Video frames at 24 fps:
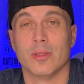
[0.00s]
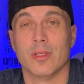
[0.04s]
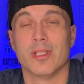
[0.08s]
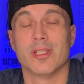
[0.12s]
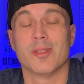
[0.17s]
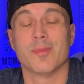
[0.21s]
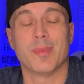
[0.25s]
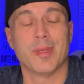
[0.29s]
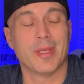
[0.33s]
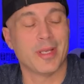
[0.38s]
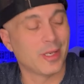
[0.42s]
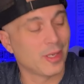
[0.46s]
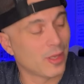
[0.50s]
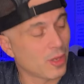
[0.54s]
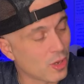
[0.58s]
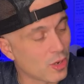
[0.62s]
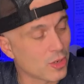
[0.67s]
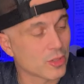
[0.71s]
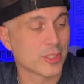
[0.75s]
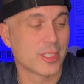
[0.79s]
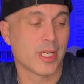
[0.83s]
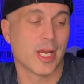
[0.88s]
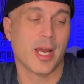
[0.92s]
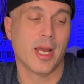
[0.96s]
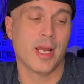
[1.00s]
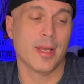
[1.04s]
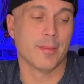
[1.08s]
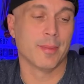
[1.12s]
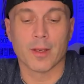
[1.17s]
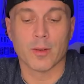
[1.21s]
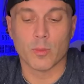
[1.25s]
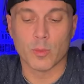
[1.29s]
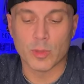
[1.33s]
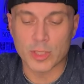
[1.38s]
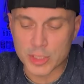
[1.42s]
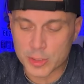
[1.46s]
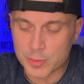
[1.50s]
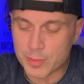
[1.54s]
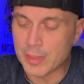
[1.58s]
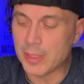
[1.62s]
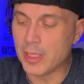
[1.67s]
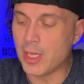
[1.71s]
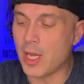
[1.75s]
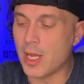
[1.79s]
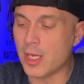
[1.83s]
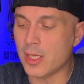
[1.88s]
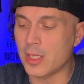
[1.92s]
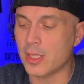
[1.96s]
It's been a long time. Wish me
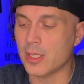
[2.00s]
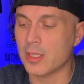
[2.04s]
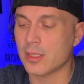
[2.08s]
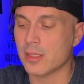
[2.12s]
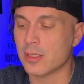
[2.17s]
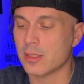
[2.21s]
luck.